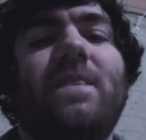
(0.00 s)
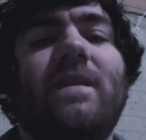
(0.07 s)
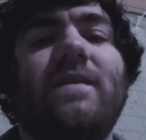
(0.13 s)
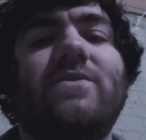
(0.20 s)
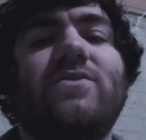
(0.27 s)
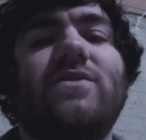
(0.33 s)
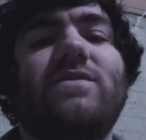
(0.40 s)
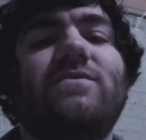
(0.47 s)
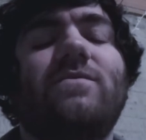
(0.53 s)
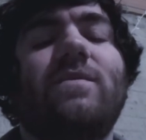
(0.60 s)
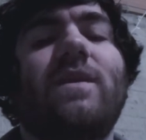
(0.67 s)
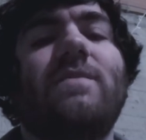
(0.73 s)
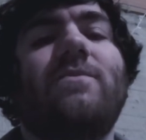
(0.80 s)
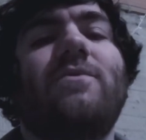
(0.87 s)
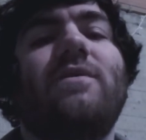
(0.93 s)
And just
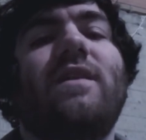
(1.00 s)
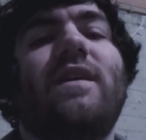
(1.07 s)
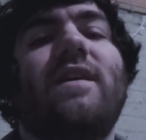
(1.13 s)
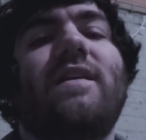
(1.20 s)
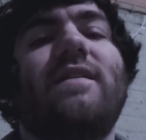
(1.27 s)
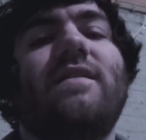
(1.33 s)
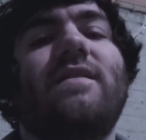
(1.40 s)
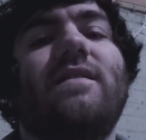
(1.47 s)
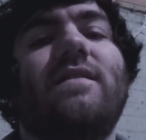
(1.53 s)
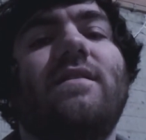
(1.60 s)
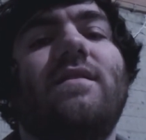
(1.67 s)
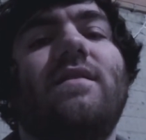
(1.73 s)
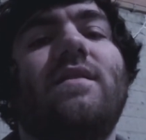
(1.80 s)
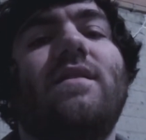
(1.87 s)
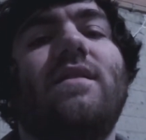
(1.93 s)
remember that,
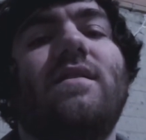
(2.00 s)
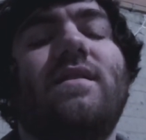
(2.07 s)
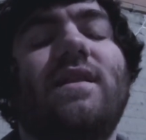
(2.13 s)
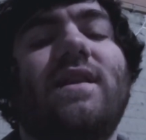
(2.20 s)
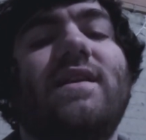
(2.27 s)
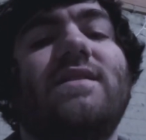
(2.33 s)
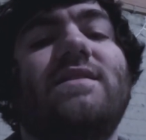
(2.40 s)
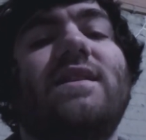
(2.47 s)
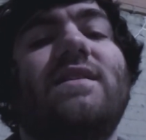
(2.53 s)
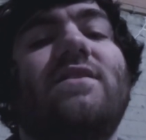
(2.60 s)
like I said,